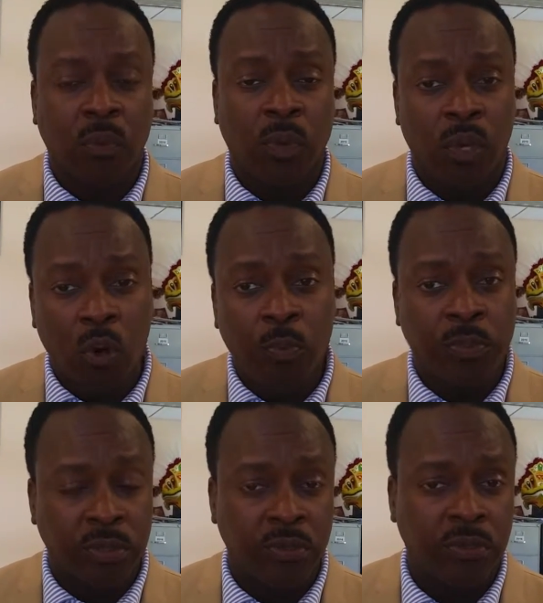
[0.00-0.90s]
We hope
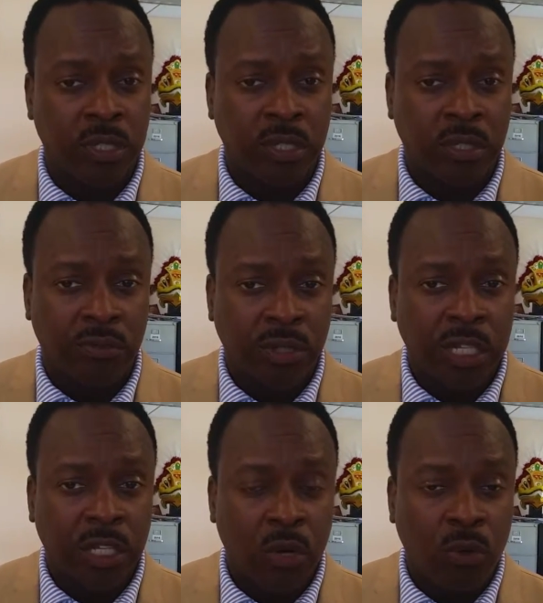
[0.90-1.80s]
to
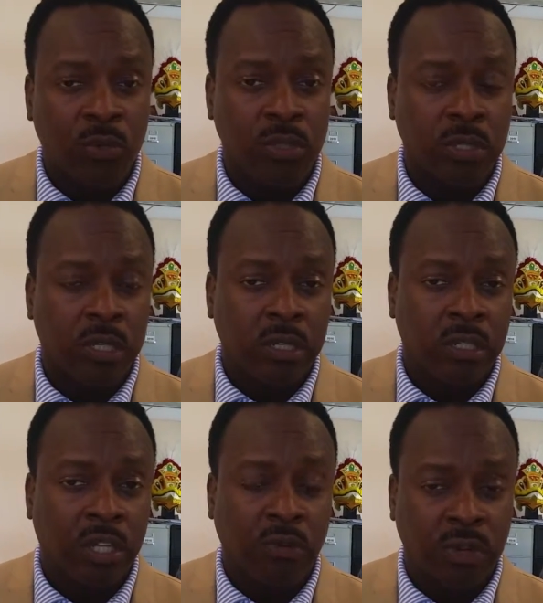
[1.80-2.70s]
really host
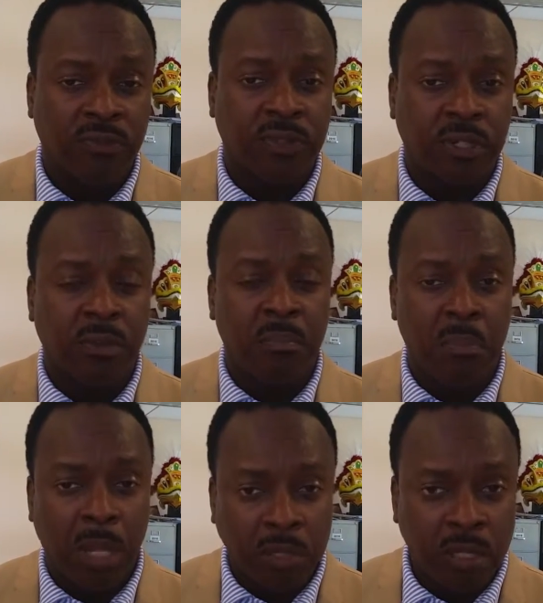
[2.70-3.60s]
the Carifta
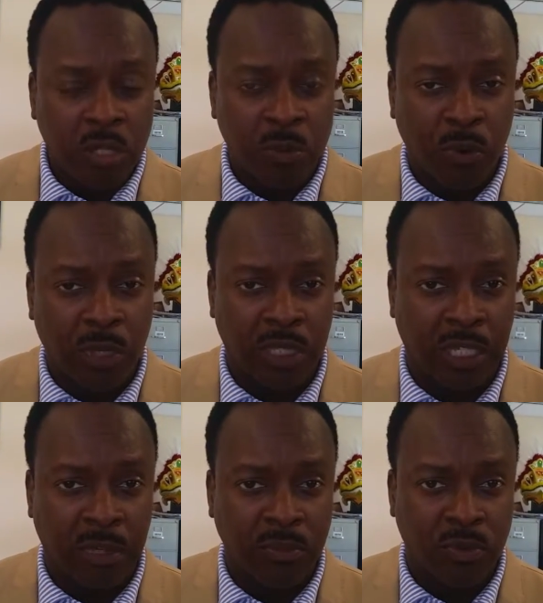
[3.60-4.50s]
multi-sport
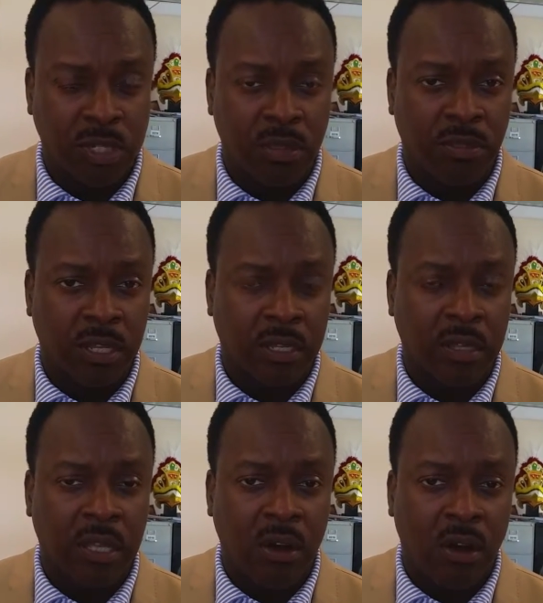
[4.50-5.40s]
games, which I think
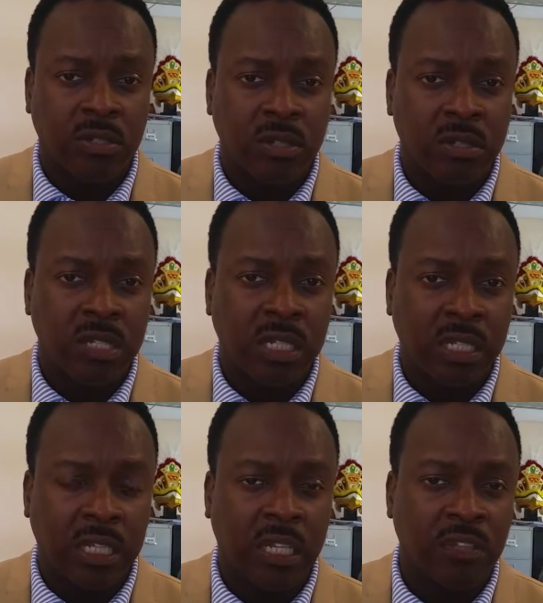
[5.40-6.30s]
Austin
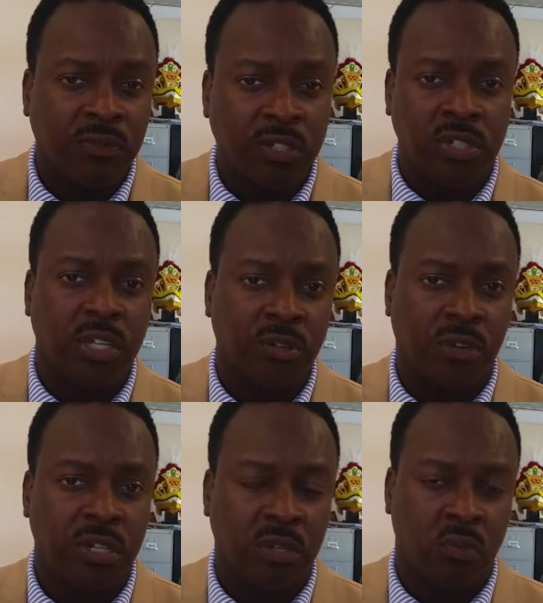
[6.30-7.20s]
Seeley in his first
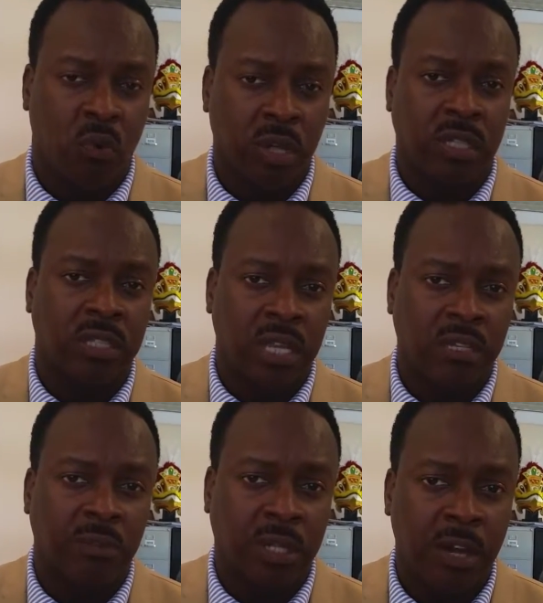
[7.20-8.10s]
iteration wanted that to
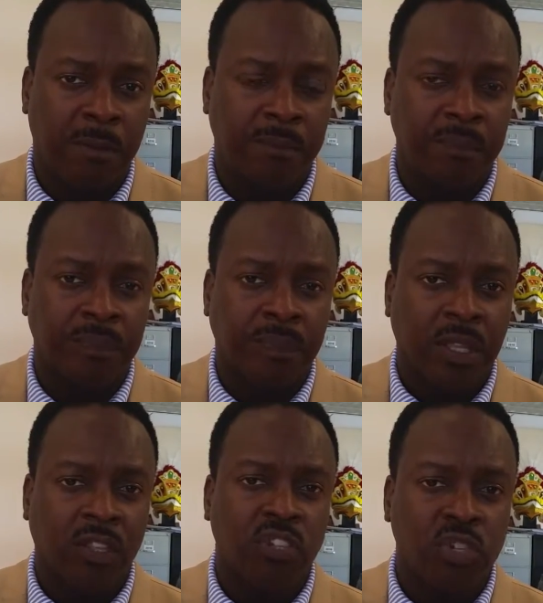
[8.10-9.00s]
become
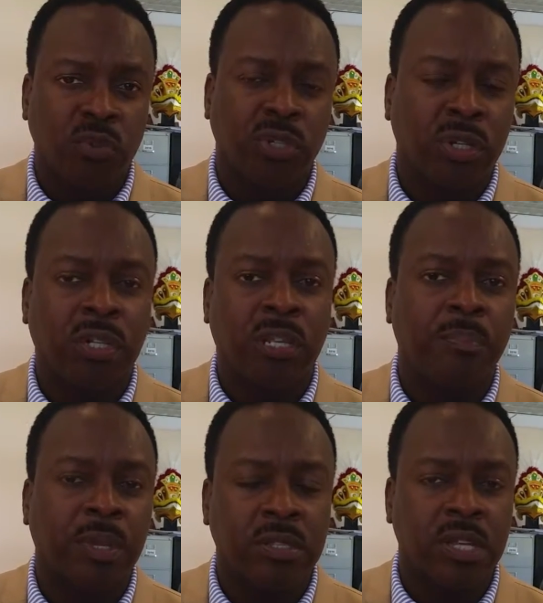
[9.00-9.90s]
the Junior
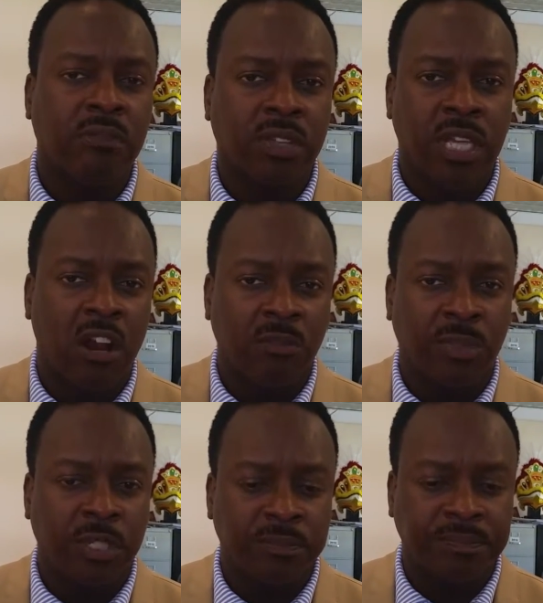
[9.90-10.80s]
Olympics of the
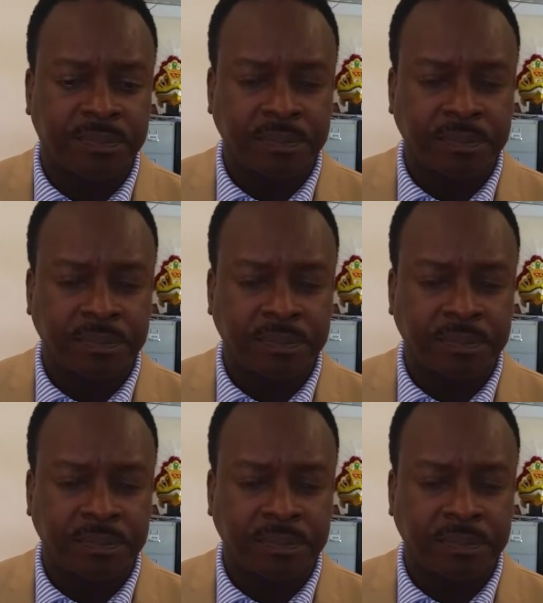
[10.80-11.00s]
Caribbean,